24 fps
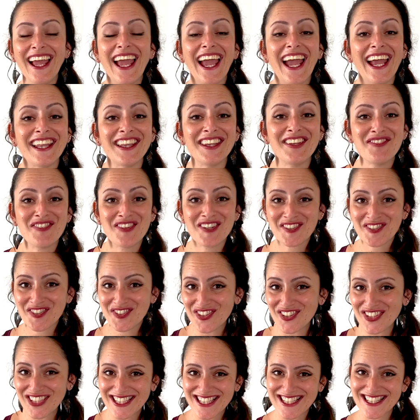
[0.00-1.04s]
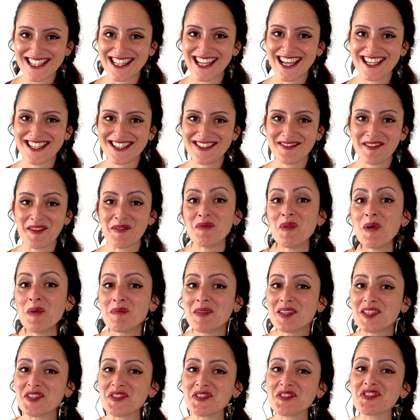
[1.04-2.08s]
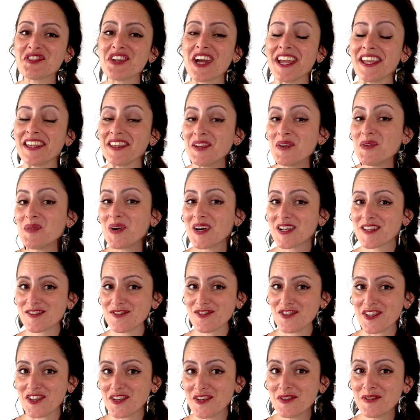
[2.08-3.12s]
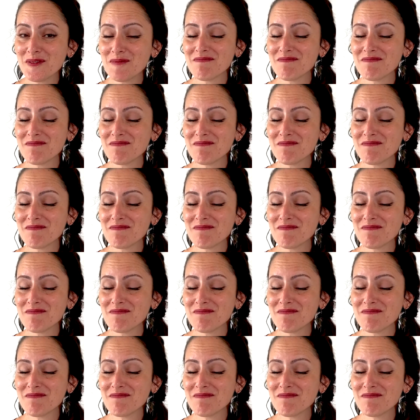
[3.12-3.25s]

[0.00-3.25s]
And if you enjoyed this lesson and want me to create new ones for you,